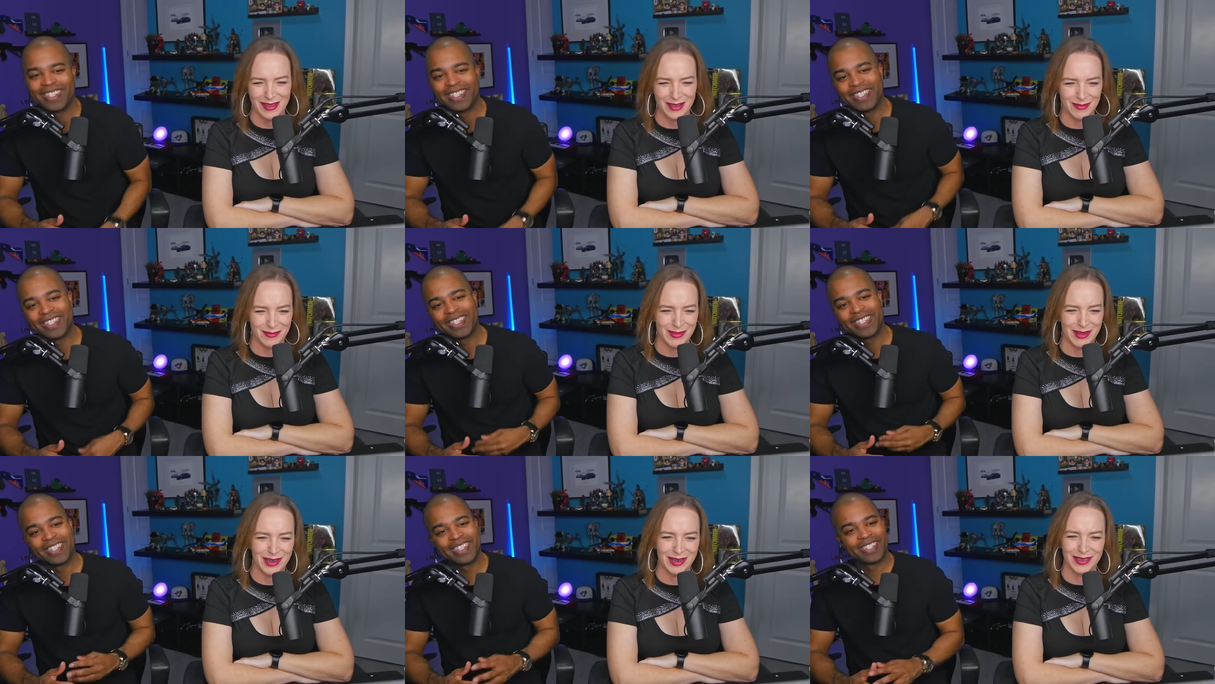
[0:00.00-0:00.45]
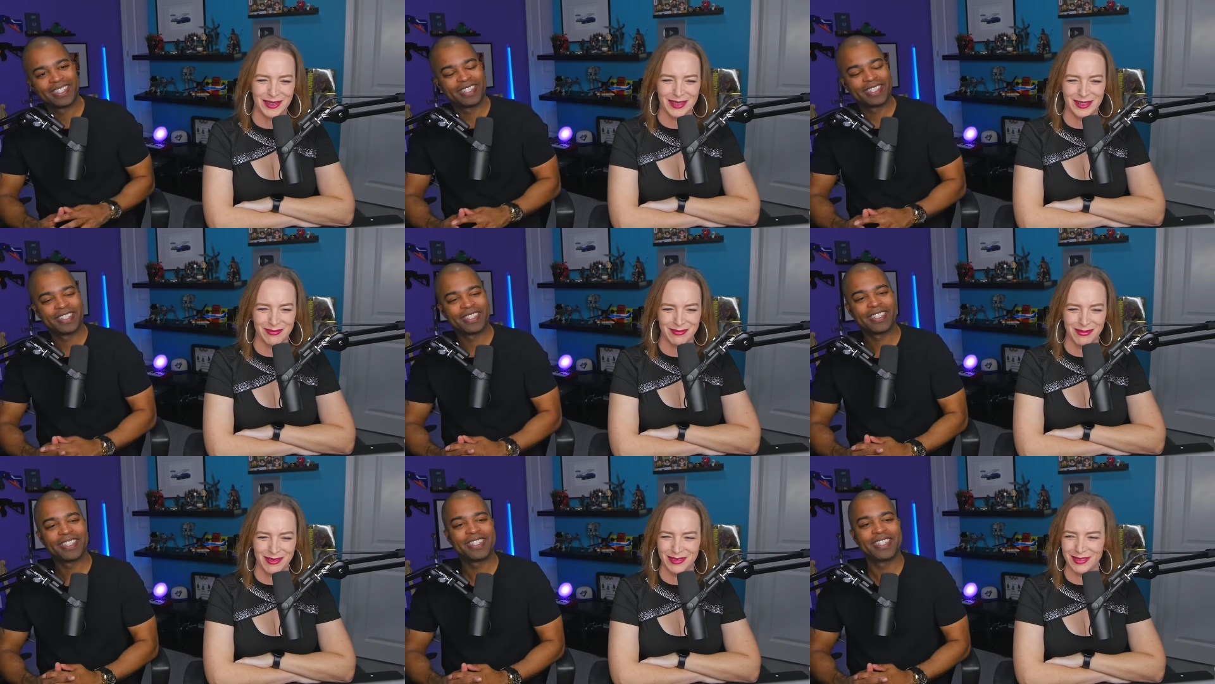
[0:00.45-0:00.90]
Speaker 1: America's
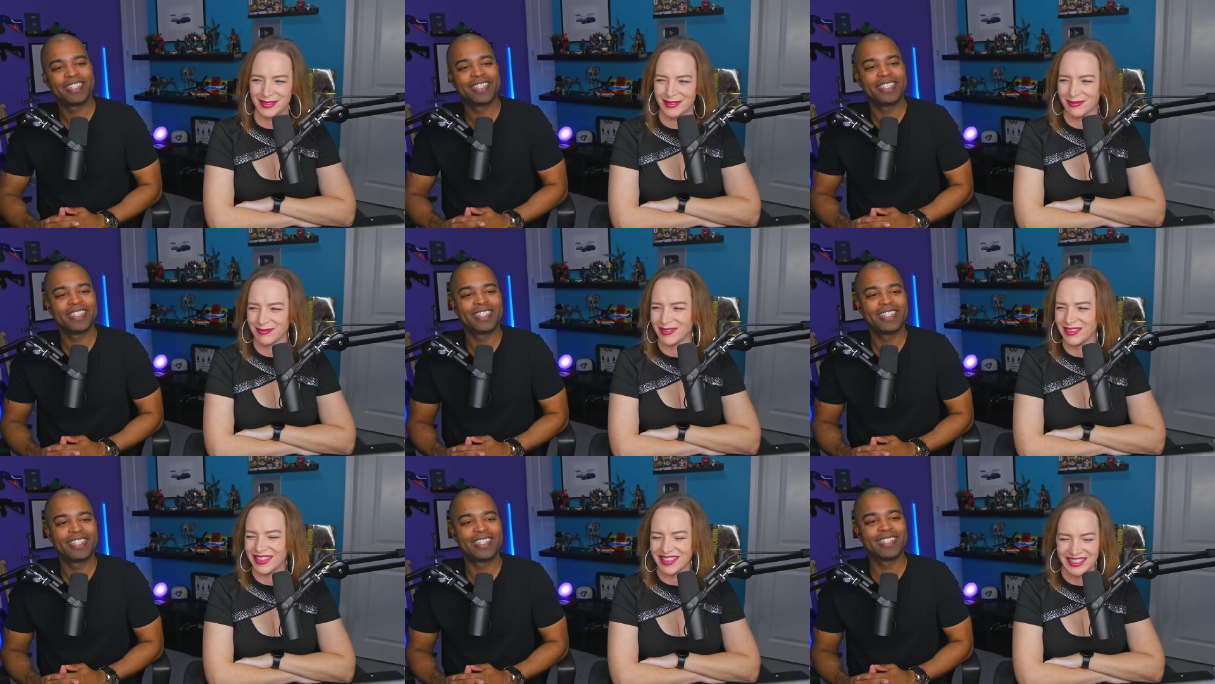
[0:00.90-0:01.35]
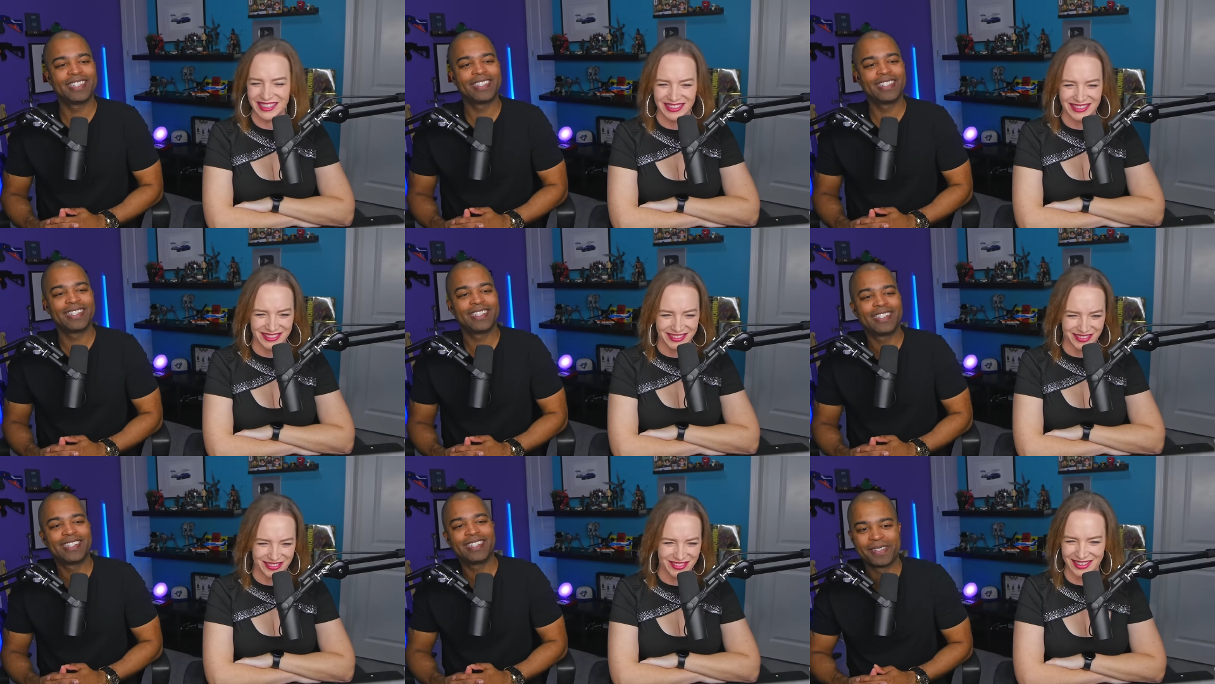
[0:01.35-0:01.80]
Most
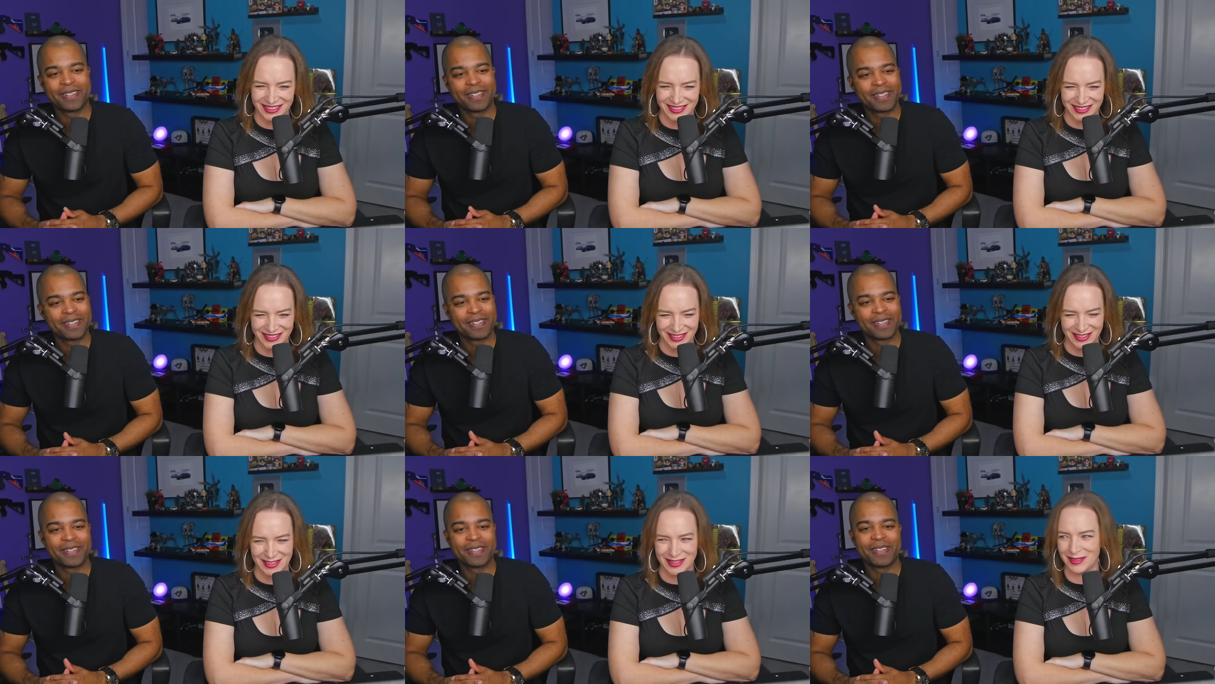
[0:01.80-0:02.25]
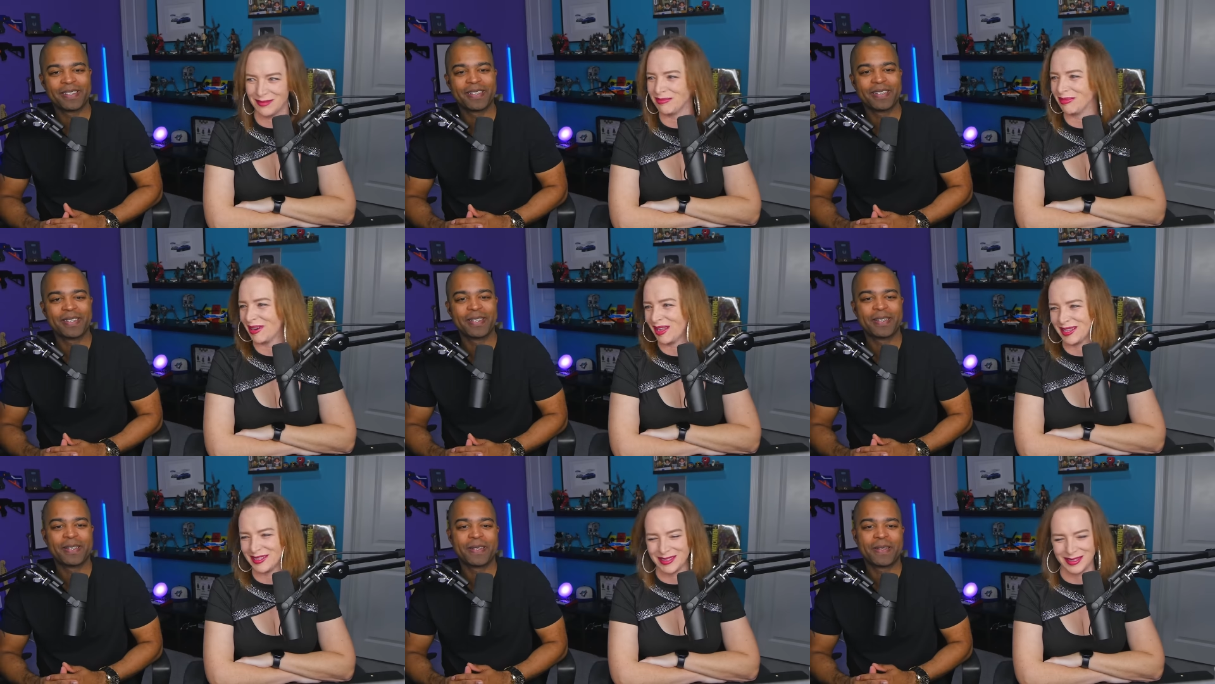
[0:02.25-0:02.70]
Wanted. The girls
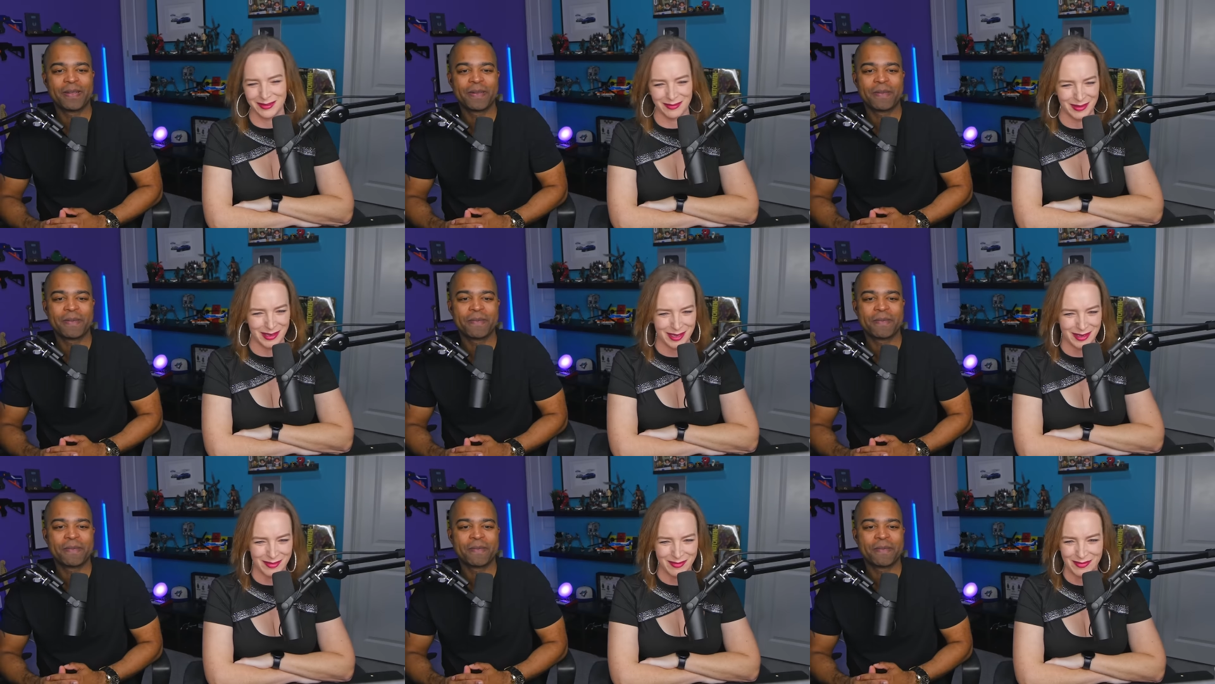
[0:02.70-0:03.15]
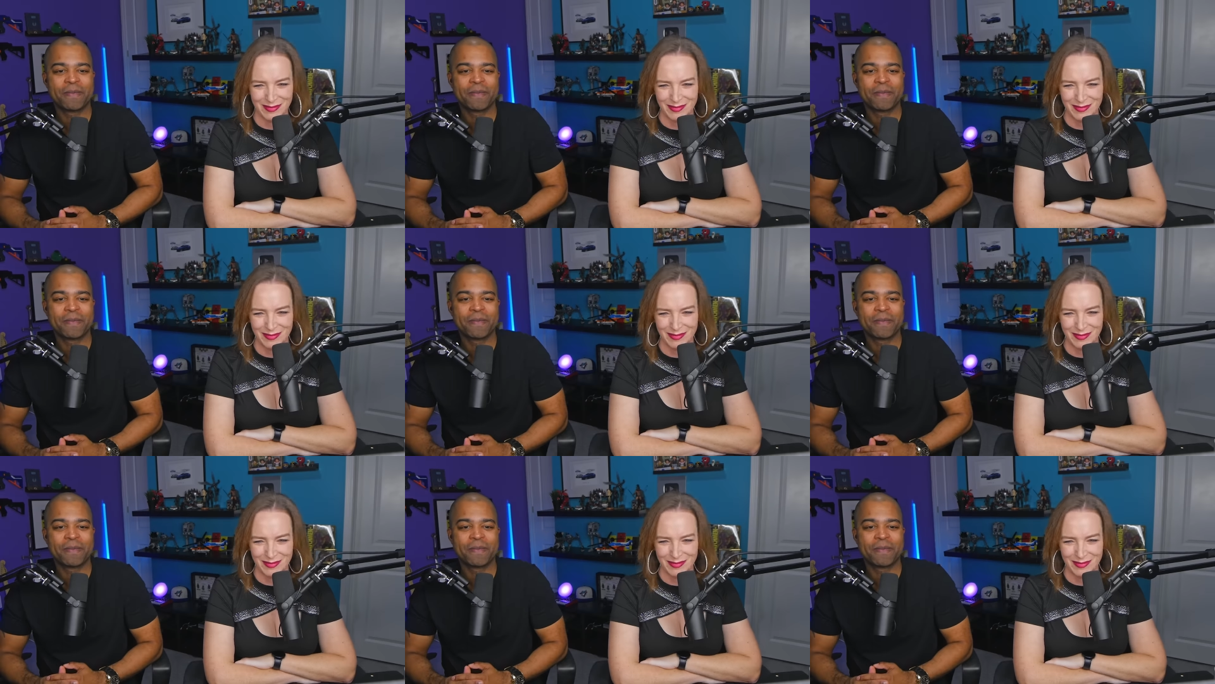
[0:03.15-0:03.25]
surprised me.